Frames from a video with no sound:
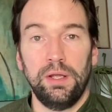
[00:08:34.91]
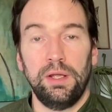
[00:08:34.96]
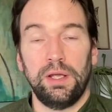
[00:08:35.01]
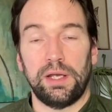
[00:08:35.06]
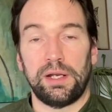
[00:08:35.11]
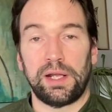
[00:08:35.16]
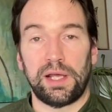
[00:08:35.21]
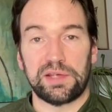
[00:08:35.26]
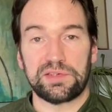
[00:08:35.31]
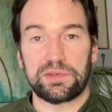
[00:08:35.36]

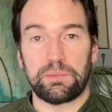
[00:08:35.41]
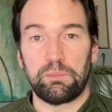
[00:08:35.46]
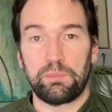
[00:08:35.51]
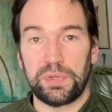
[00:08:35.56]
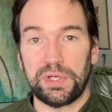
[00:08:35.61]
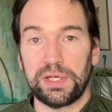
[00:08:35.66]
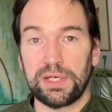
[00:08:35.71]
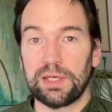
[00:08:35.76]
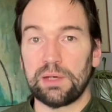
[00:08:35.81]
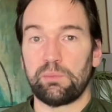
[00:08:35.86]
and has a
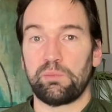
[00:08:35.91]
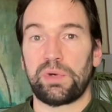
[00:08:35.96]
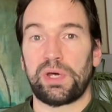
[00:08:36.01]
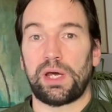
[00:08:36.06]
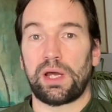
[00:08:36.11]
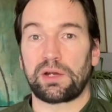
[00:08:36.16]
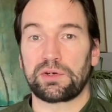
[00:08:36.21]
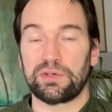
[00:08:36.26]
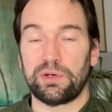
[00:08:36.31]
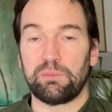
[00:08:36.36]
big
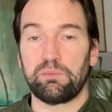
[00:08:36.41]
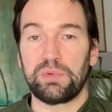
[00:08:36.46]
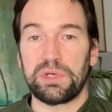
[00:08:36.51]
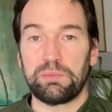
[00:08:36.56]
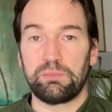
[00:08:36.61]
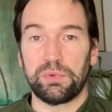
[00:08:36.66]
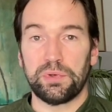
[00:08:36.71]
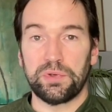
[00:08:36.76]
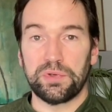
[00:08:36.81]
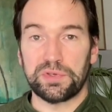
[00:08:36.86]
impact on
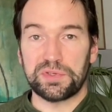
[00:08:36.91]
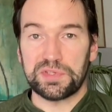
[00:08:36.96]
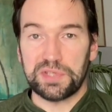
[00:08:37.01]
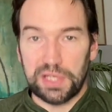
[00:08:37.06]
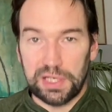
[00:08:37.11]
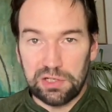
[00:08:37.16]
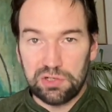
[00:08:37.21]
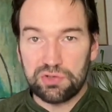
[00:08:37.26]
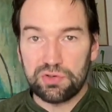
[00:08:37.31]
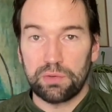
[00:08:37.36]
people's
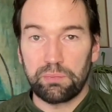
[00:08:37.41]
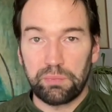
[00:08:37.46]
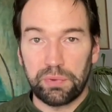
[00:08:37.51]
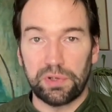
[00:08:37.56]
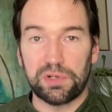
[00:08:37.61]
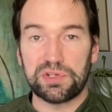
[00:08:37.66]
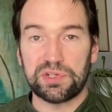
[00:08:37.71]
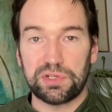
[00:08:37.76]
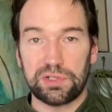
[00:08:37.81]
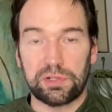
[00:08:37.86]

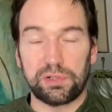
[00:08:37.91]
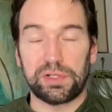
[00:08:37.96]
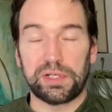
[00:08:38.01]
intrapersonal